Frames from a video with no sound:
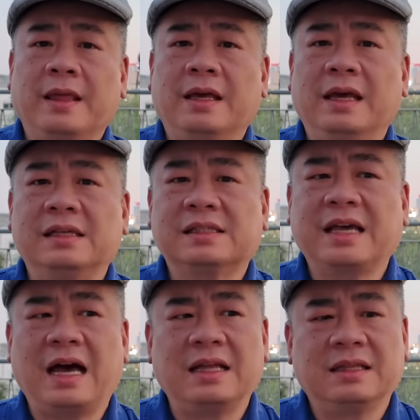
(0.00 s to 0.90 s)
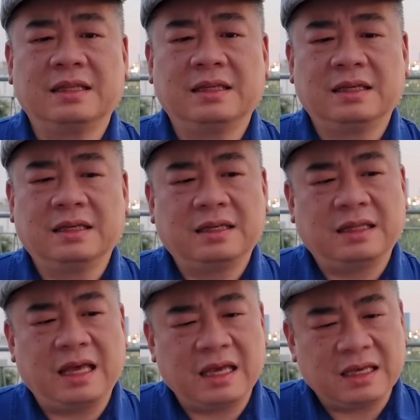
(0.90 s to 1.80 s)
It's got,
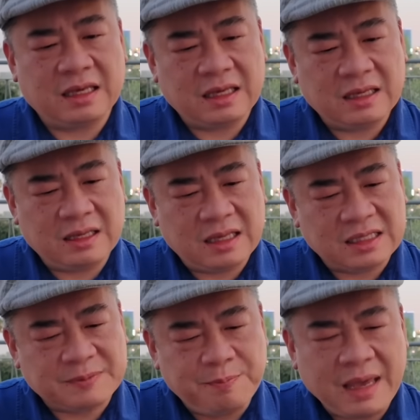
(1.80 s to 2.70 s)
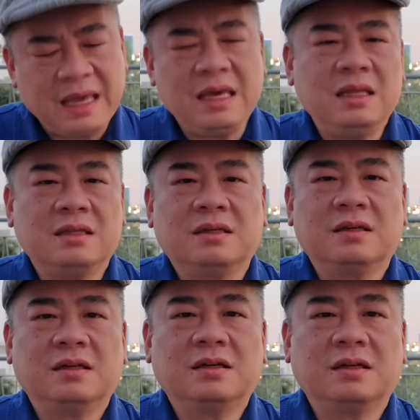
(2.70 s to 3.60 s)
like, it's made
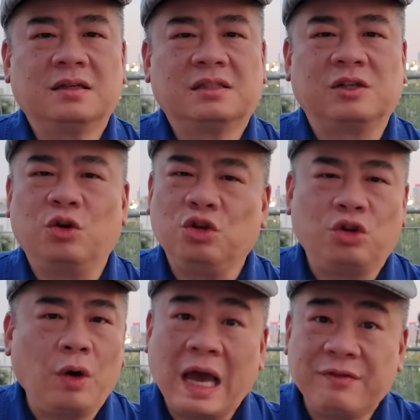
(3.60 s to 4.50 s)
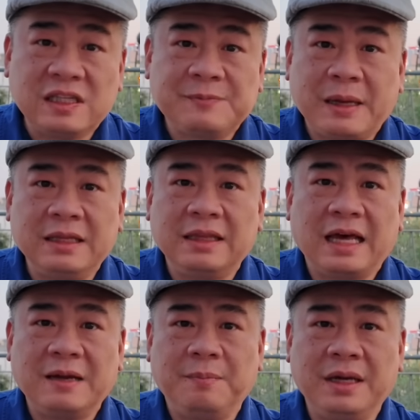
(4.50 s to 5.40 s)
so you don't have to spend a
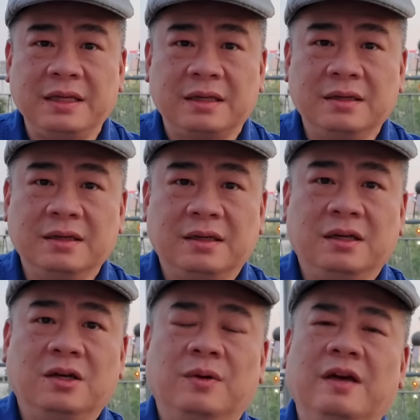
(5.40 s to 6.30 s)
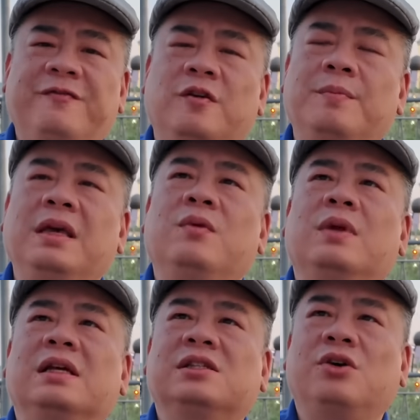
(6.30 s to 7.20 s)
lot of money, right? For me,
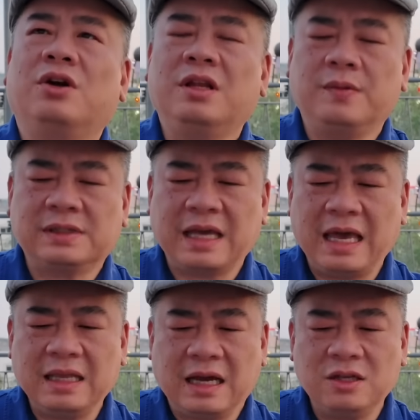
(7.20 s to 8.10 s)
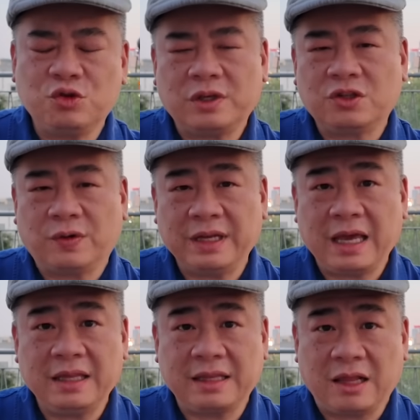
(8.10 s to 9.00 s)
when I started, it was
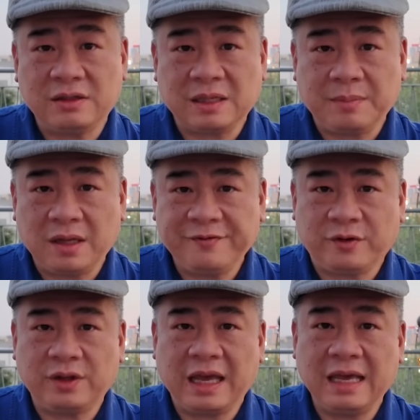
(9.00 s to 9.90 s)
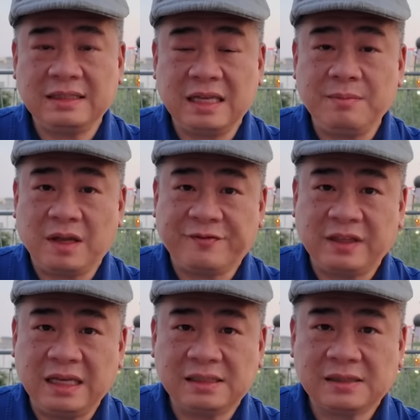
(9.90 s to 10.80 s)
$828 a month on the 18-month
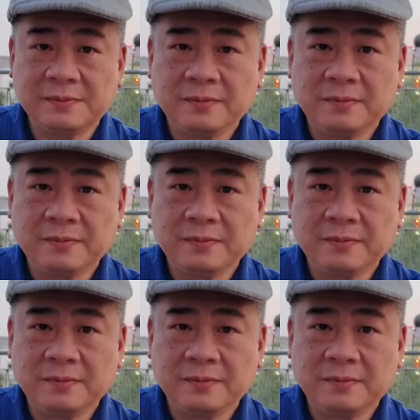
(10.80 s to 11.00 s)
lease,